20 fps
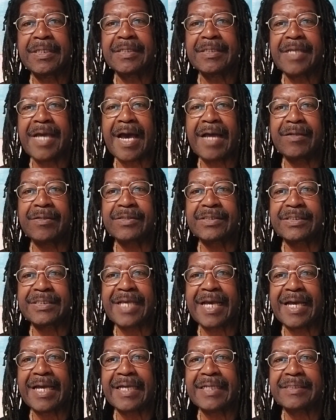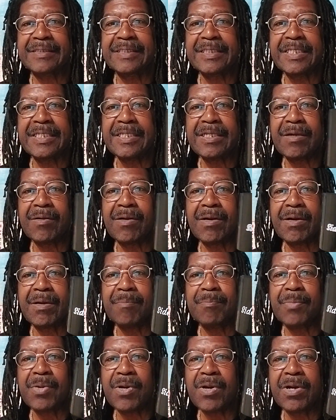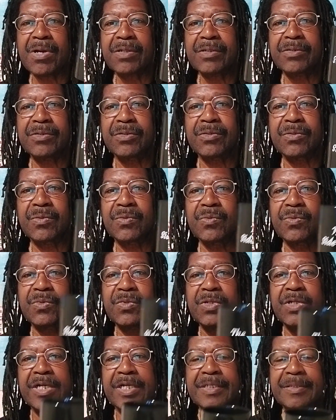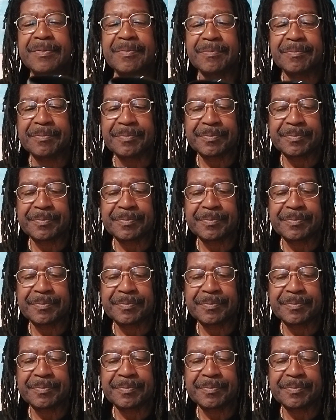$ TR Parker 1.